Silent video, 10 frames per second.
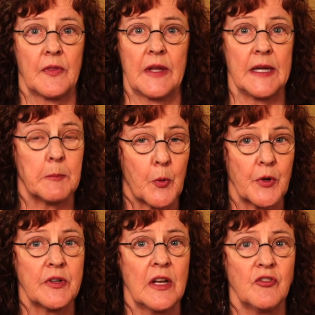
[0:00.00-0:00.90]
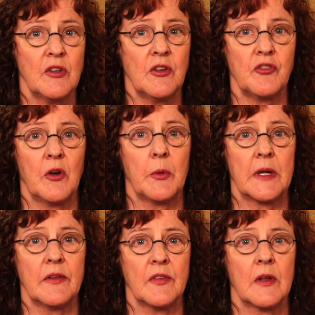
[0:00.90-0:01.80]
they get more attention at
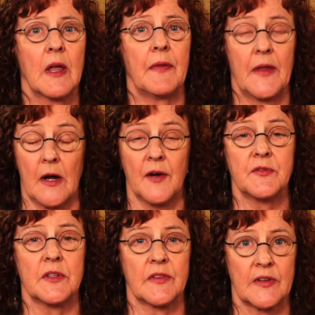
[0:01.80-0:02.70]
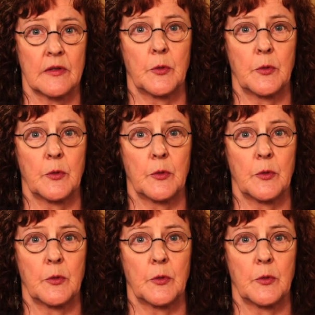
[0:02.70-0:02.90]
showings, and they often sell